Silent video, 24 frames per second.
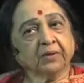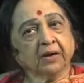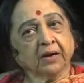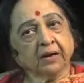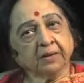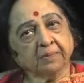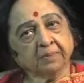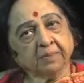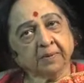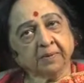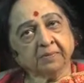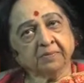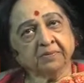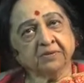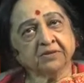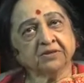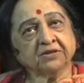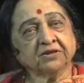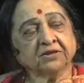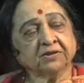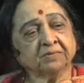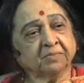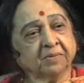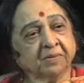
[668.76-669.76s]
I
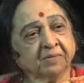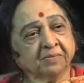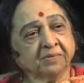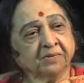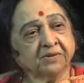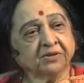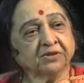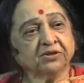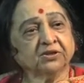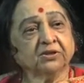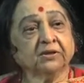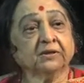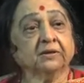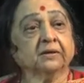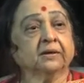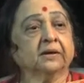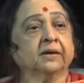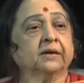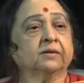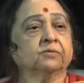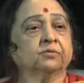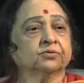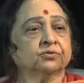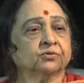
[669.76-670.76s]
published, and then
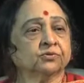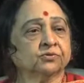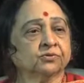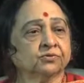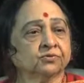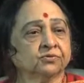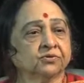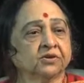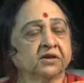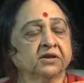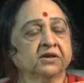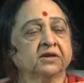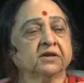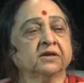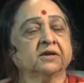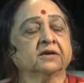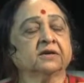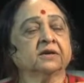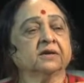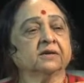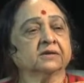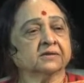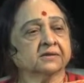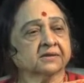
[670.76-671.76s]
I was also taking
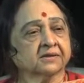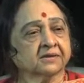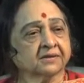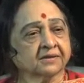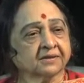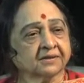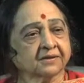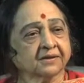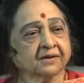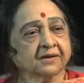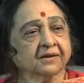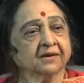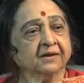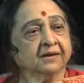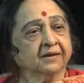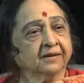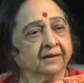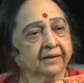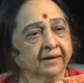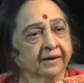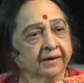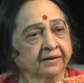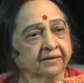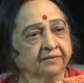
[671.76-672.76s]
classes
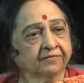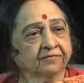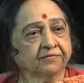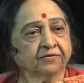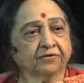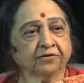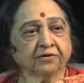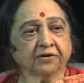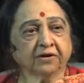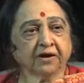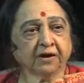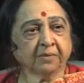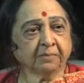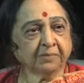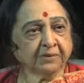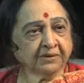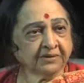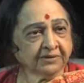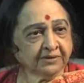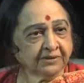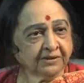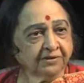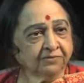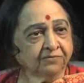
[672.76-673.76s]
there for
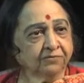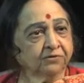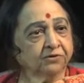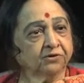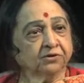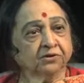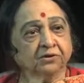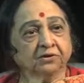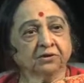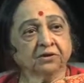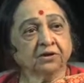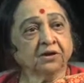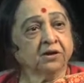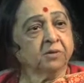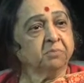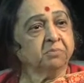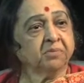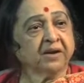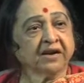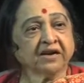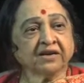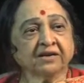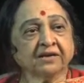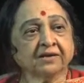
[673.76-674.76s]
MSc, for the
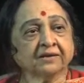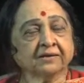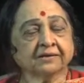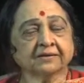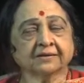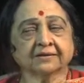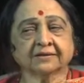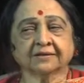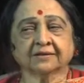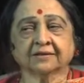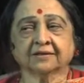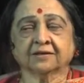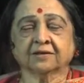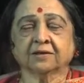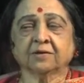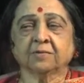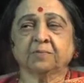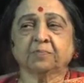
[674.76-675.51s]
practicals.